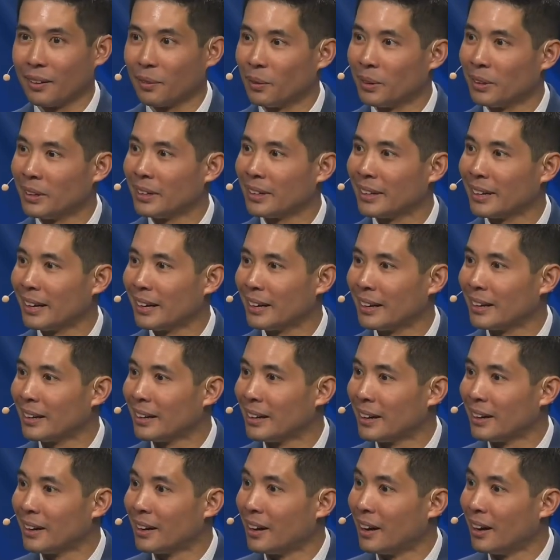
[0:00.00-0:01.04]
Well, I,
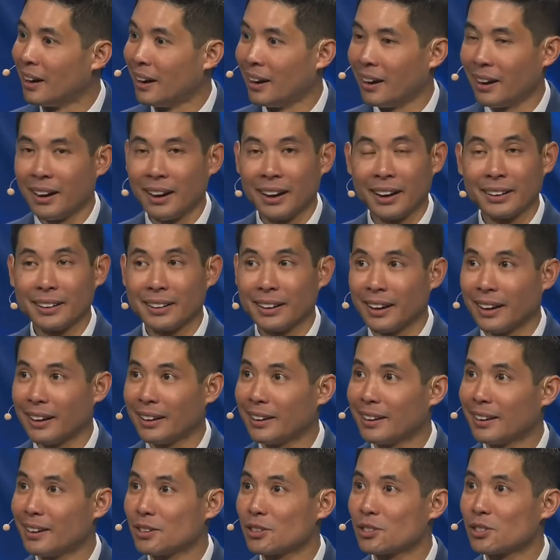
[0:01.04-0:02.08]
I, I
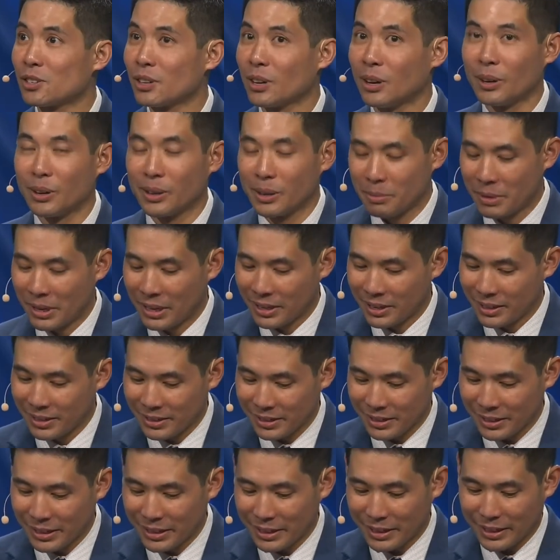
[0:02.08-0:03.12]
guess so. I mean,
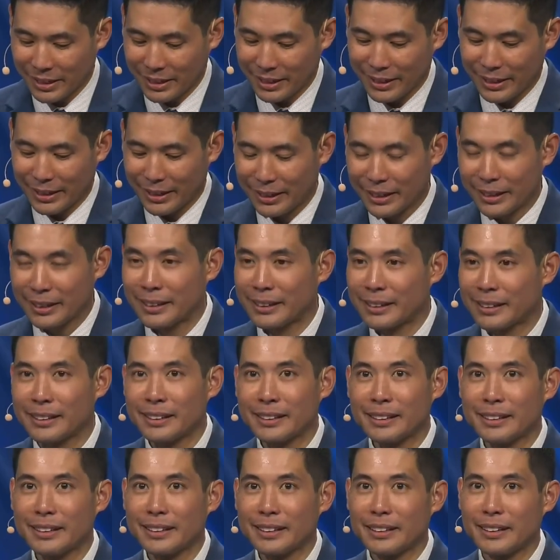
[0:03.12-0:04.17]
it's like I,
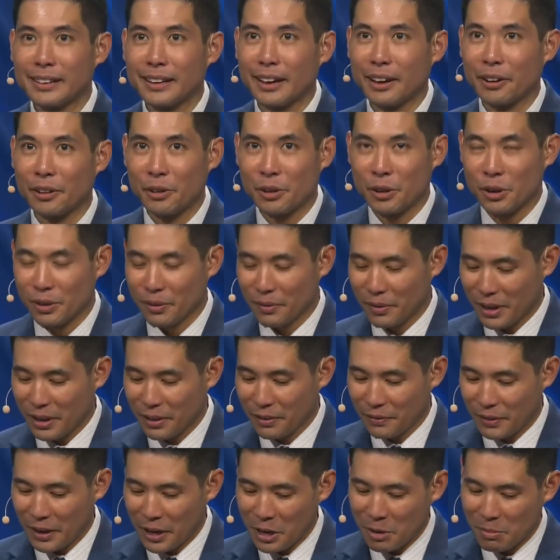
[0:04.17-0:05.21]
I don't know
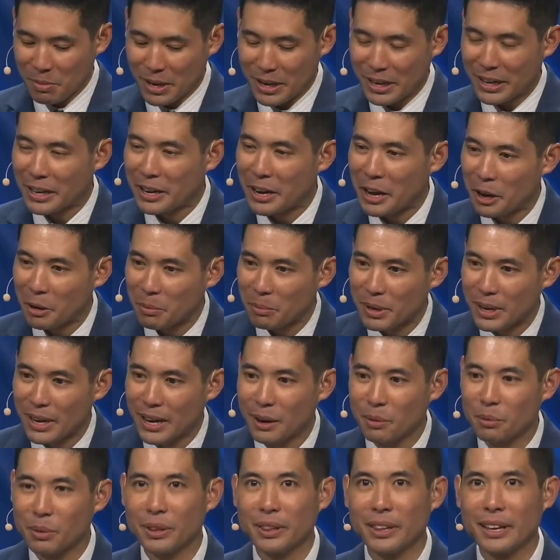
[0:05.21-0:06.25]
if anybody can help me
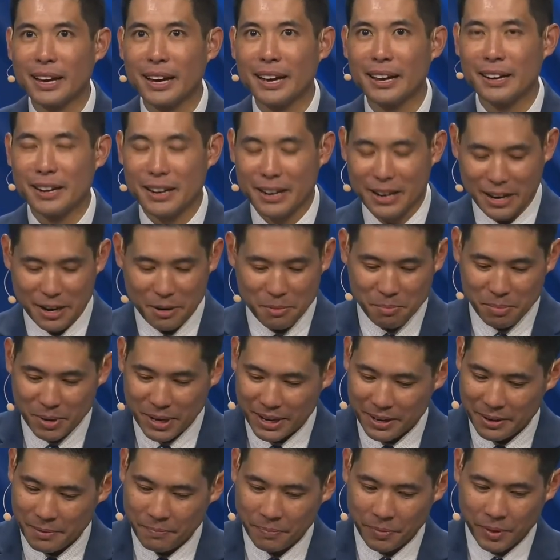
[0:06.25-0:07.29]
out with that,
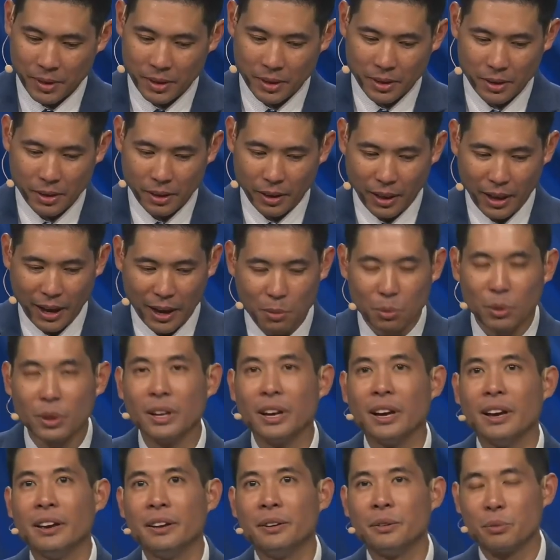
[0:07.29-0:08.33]
but I
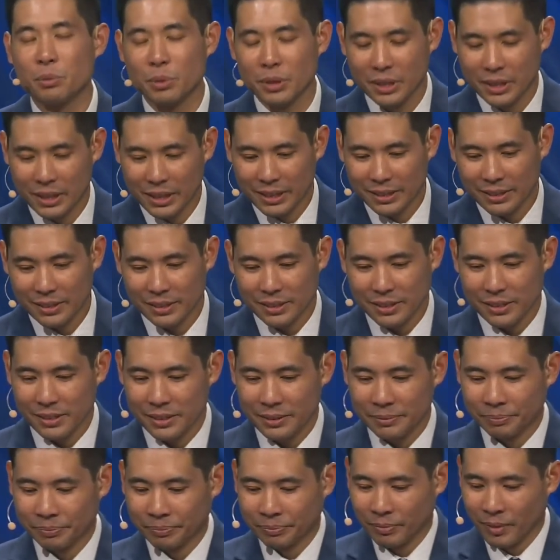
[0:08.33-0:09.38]
will end with this.
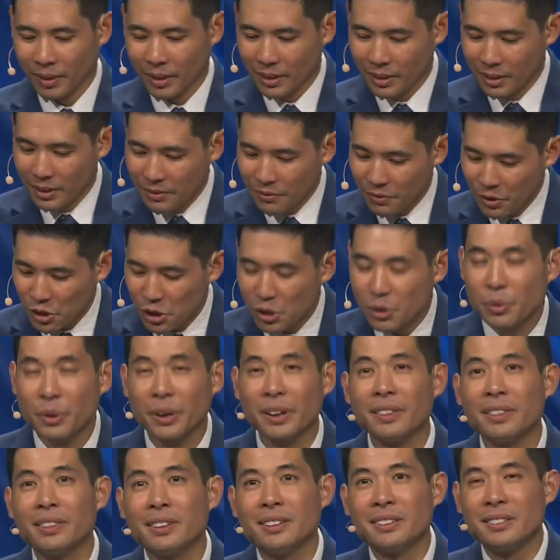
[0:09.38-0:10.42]
1
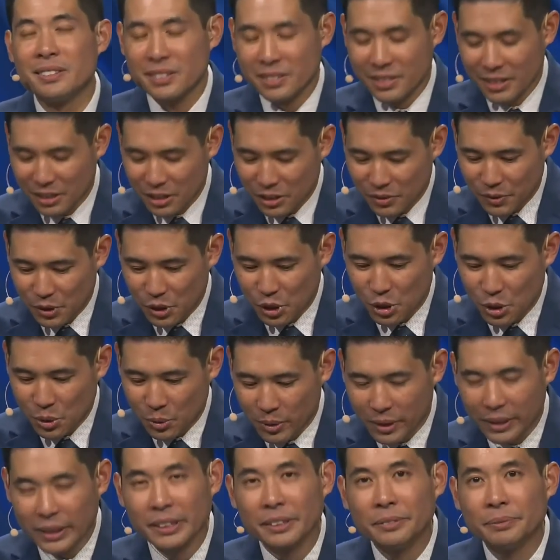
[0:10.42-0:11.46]
Corinthians 6, verse
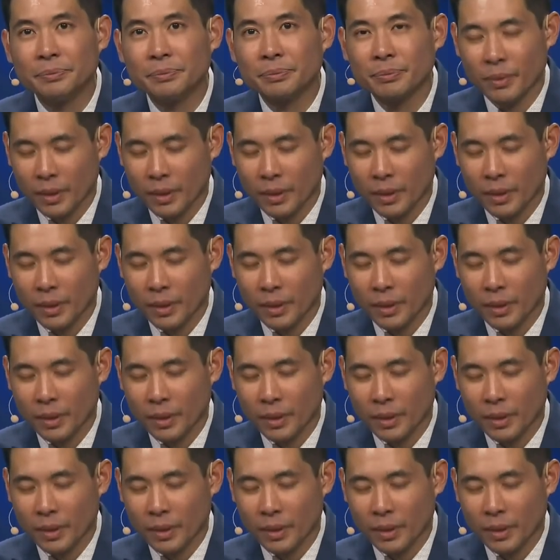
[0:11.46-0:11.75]
20.